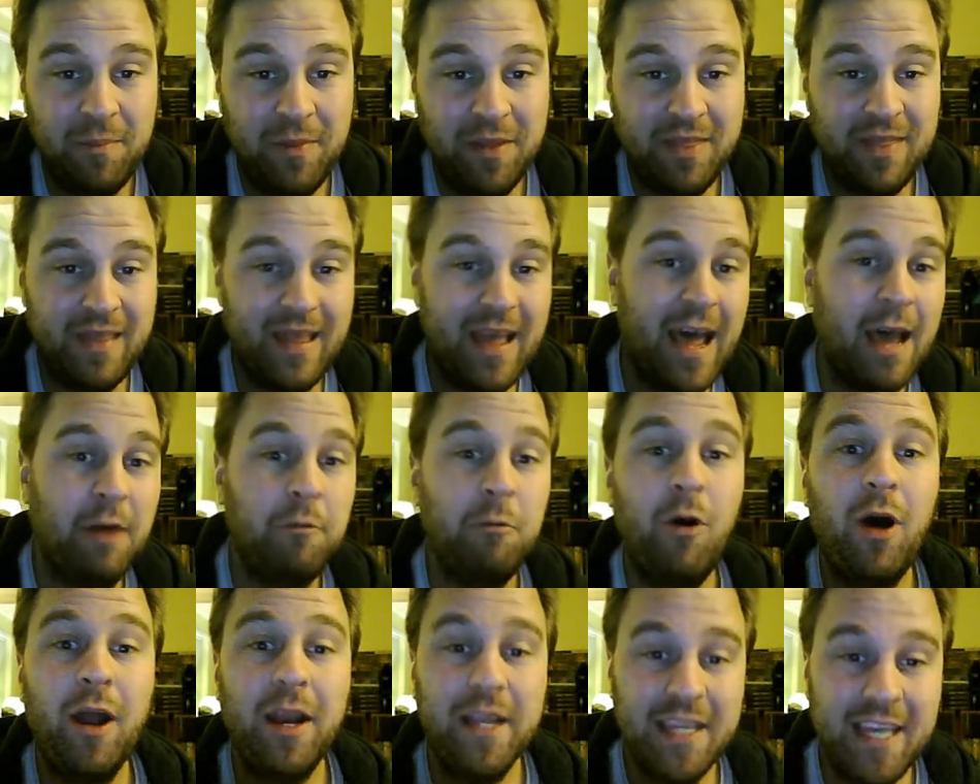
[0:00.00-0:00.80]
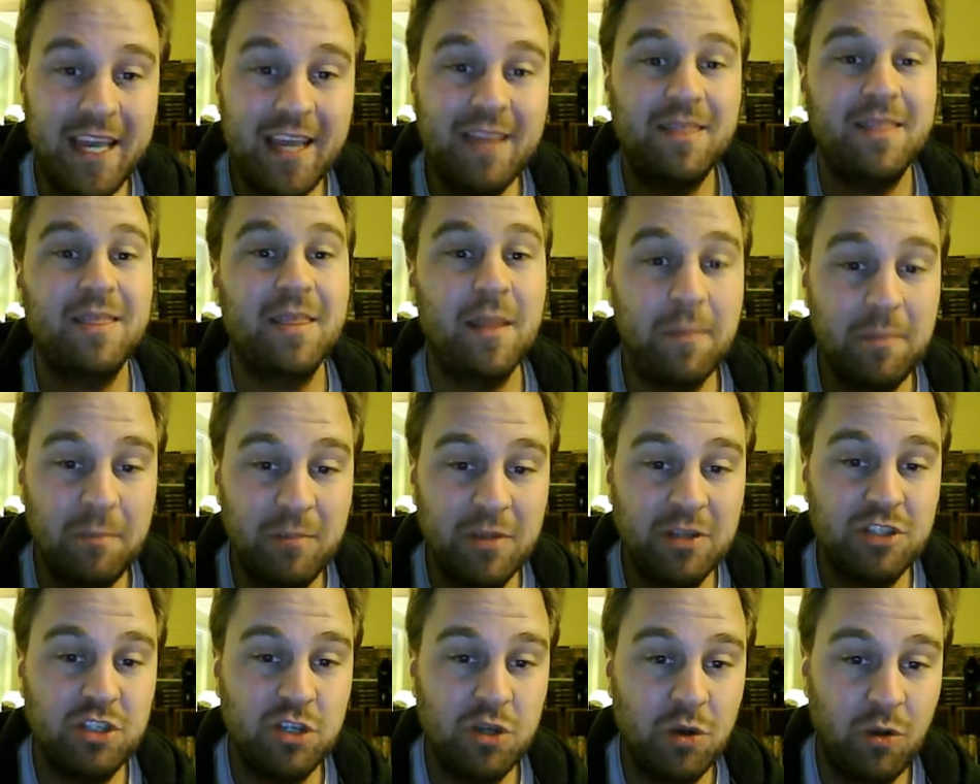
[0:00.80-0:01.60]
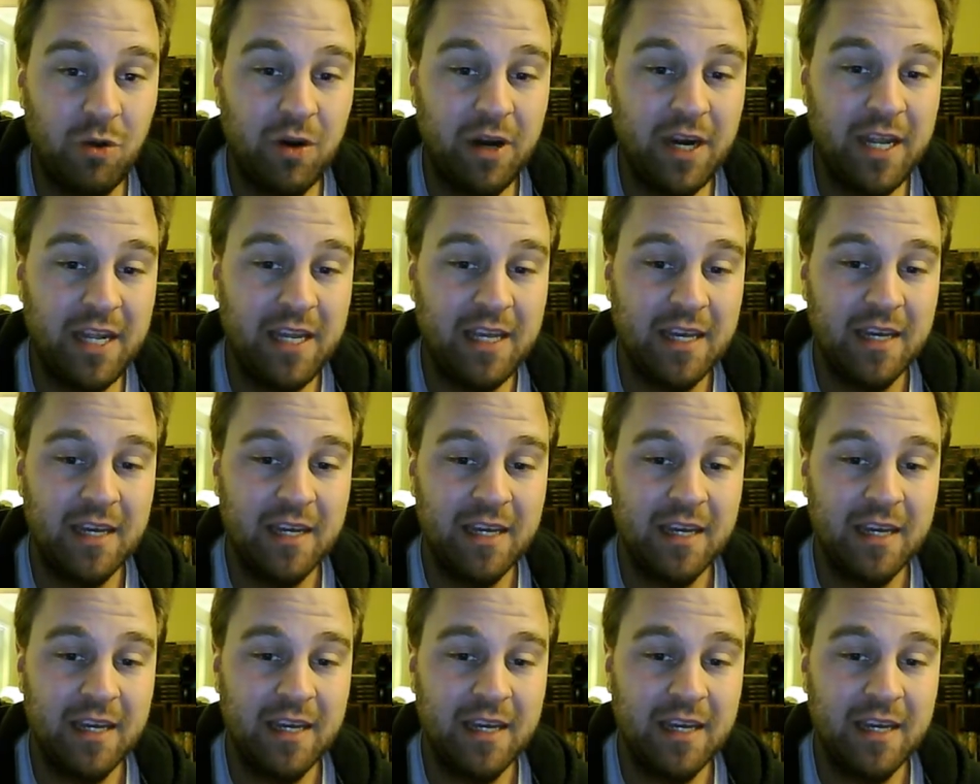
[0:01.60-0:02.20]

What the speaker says: but I want to get the majority